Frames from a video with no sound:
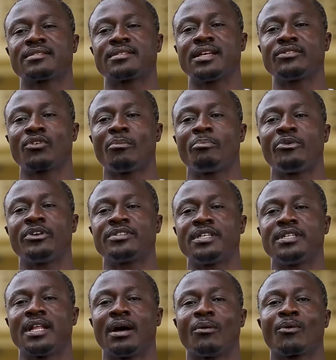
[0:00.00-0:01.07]
a central
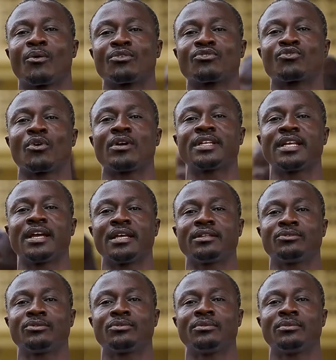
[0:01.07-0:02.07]
prison that was constructed